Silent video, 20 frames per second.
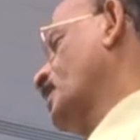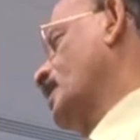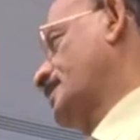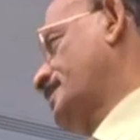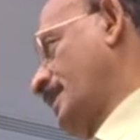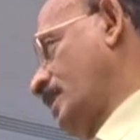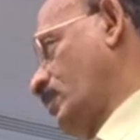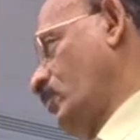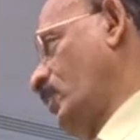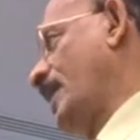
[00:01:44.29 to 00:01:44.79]

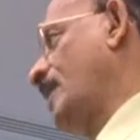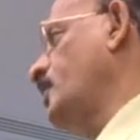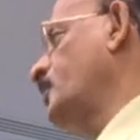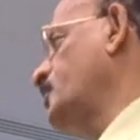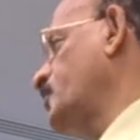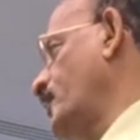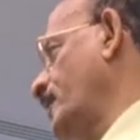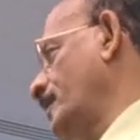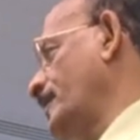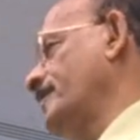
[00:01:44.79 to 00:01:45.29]
So I value
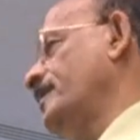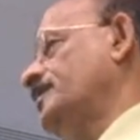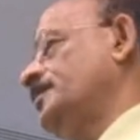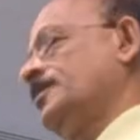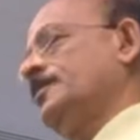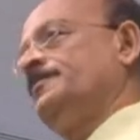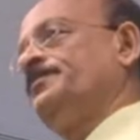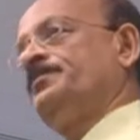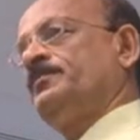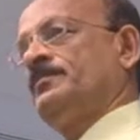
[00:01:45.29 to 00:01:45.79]
it very much,
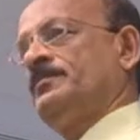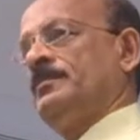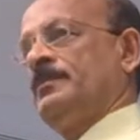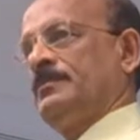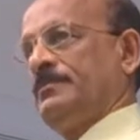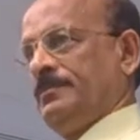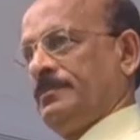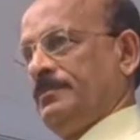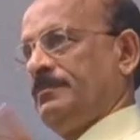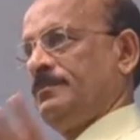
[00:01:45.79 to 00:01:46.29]

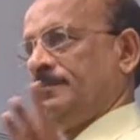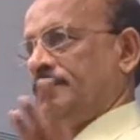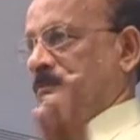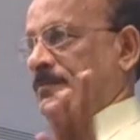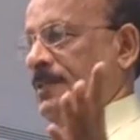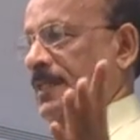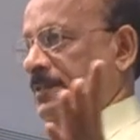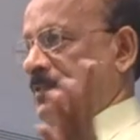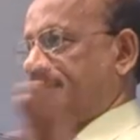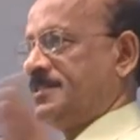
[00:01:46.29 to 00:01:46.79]

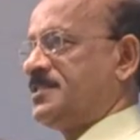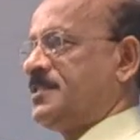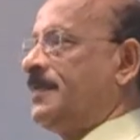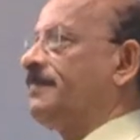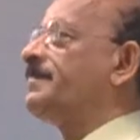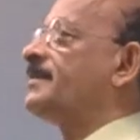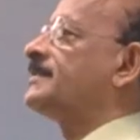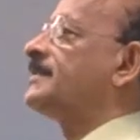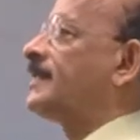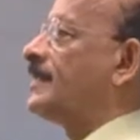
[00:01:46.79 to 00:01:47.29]
this
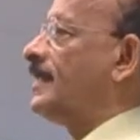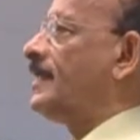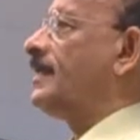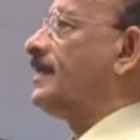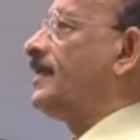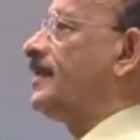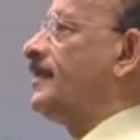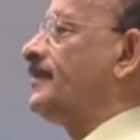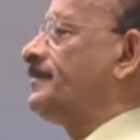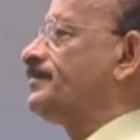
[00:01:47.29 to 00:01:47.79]
time
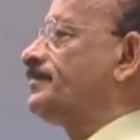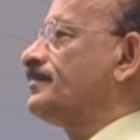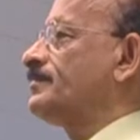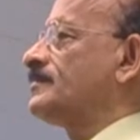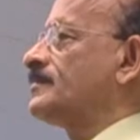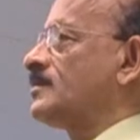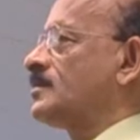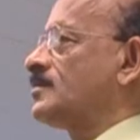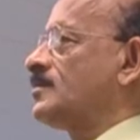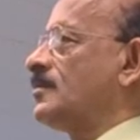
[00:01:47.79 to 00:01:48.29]
particularly.
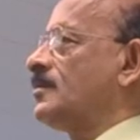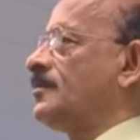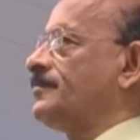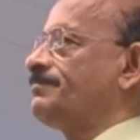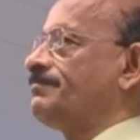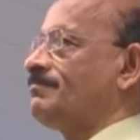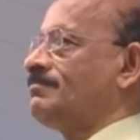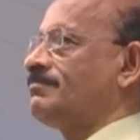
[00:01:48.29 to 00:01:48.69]
So,